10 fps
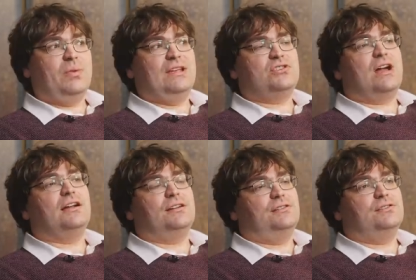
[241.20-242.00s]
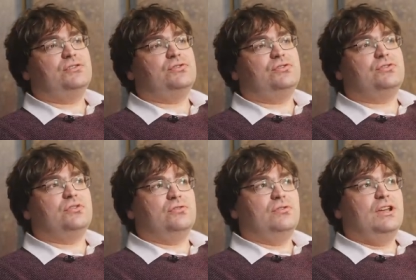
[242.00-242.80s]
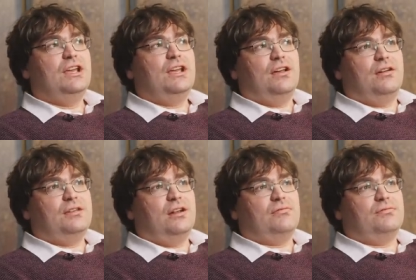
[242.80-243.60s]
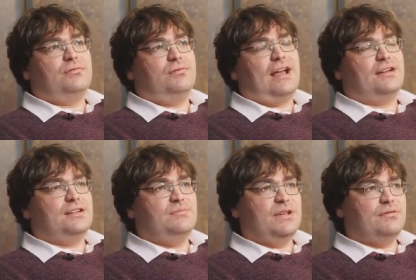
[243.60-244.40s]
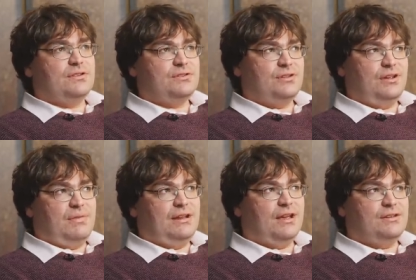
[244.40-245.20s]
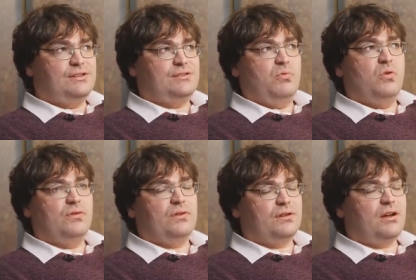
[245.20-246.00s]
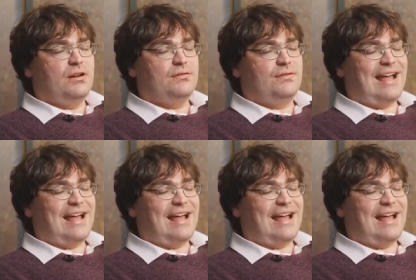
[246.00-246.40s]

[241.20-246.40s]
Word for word: being challenged, to, you know, academia is in many cases more of a kind of